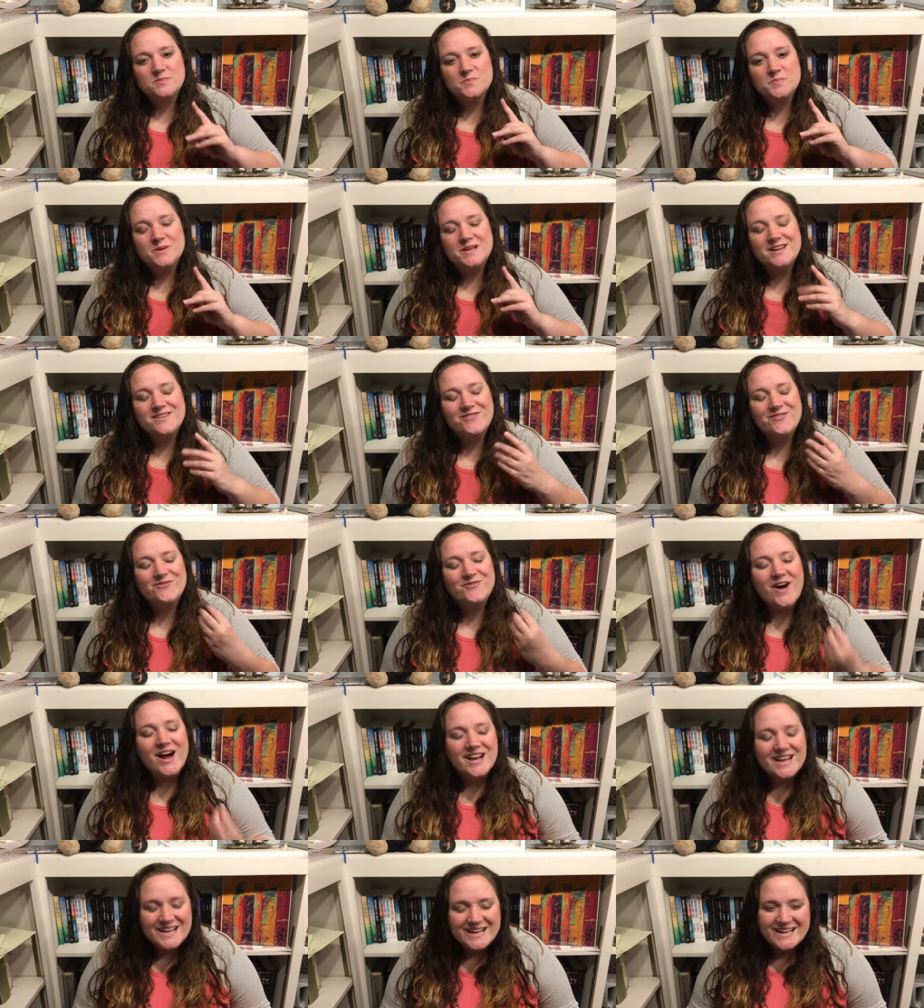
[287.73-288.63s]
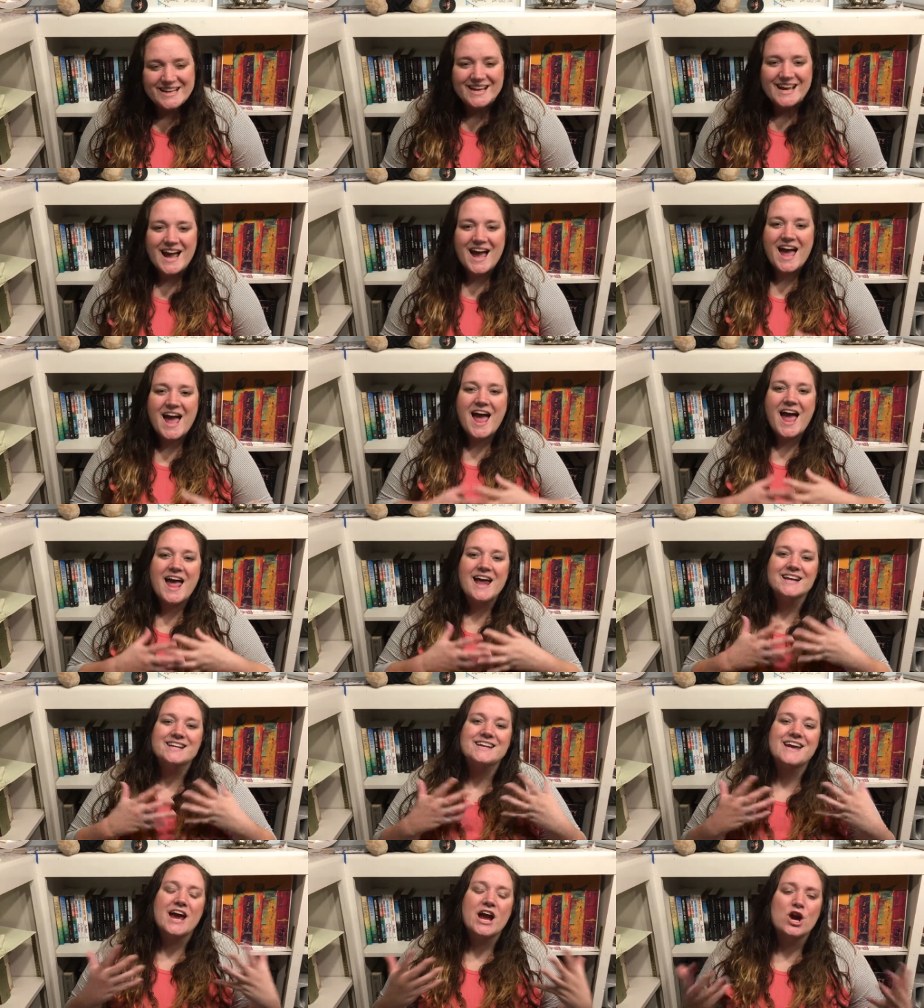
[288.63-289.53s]
be funny
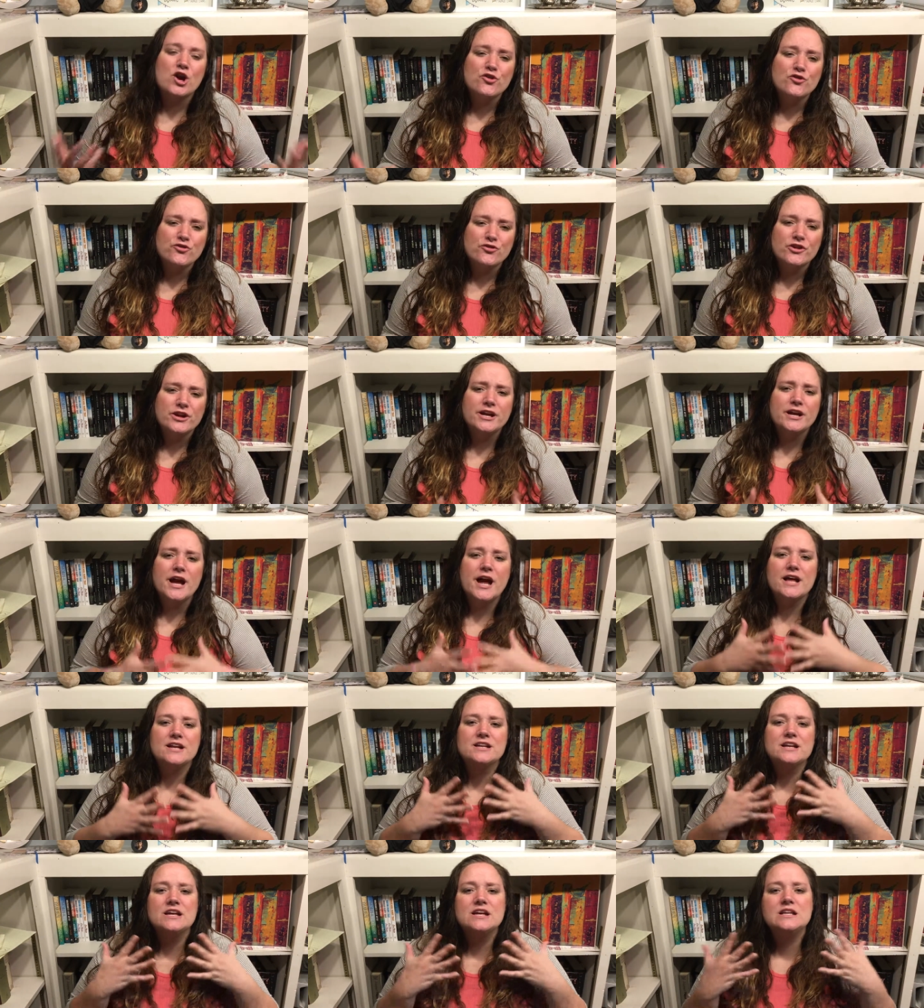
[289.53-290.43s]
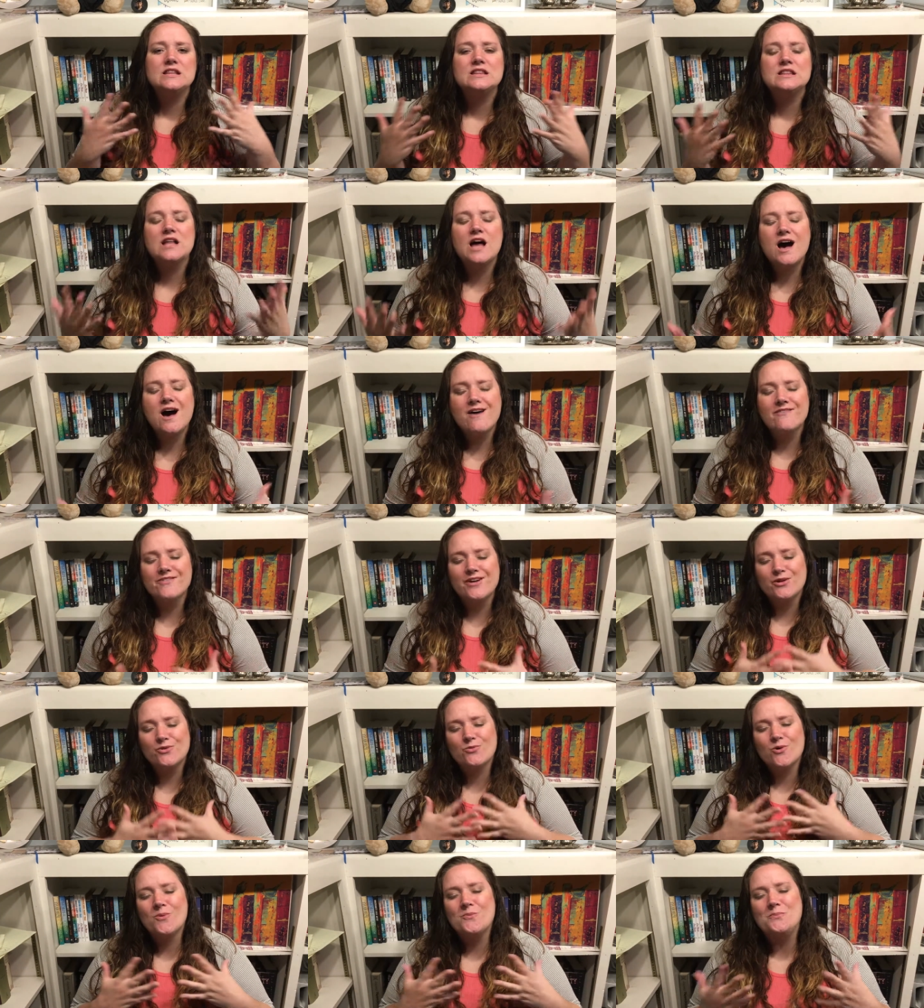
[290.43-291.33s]
and carefree and in love
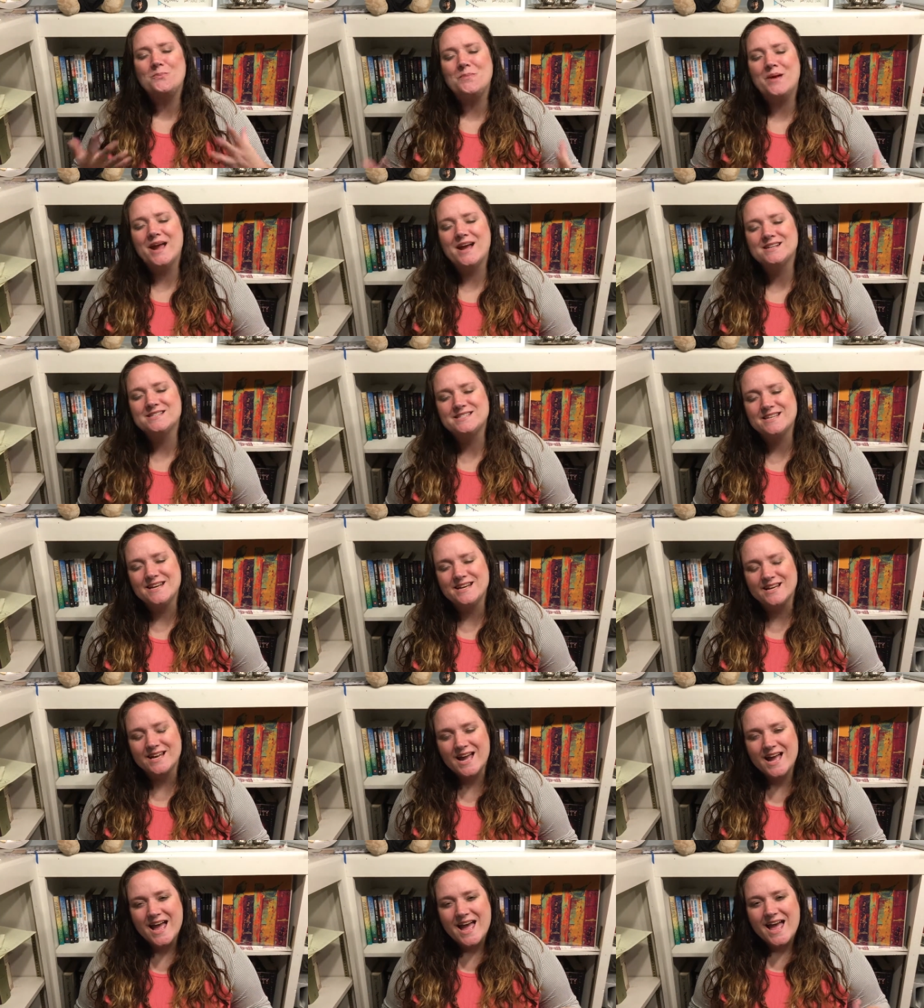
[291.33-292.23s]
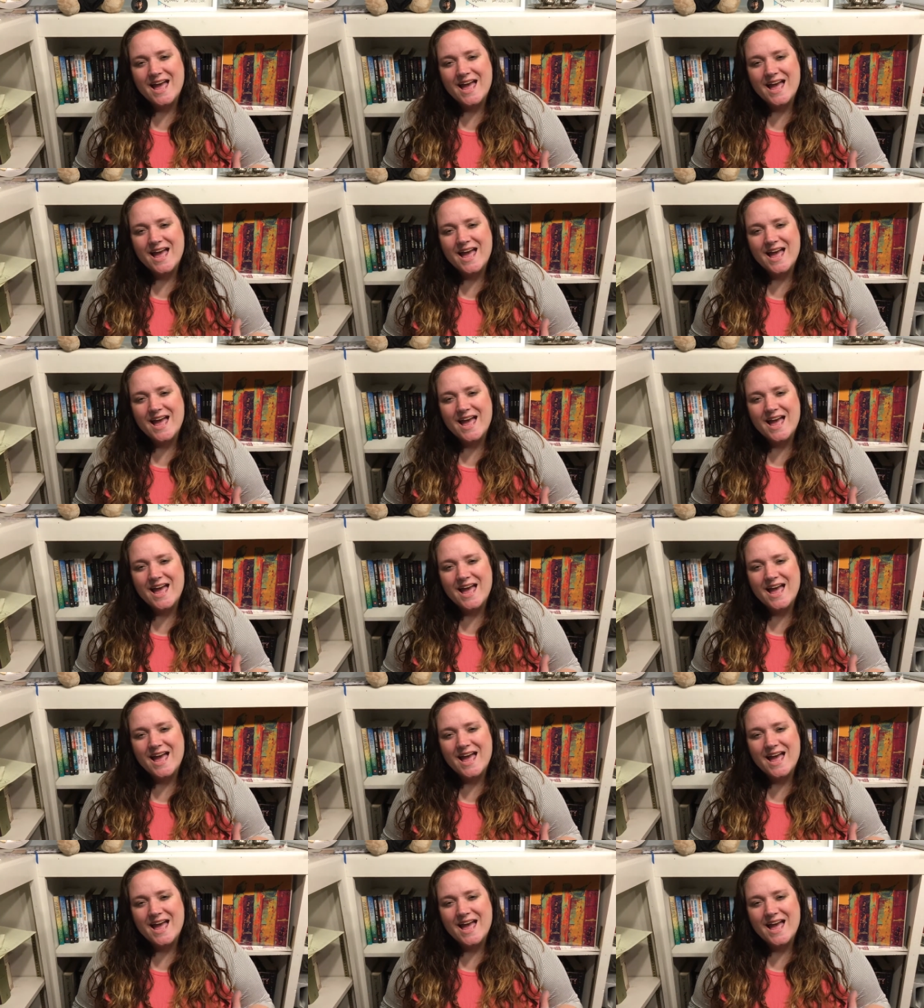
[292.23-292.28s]
and romantic.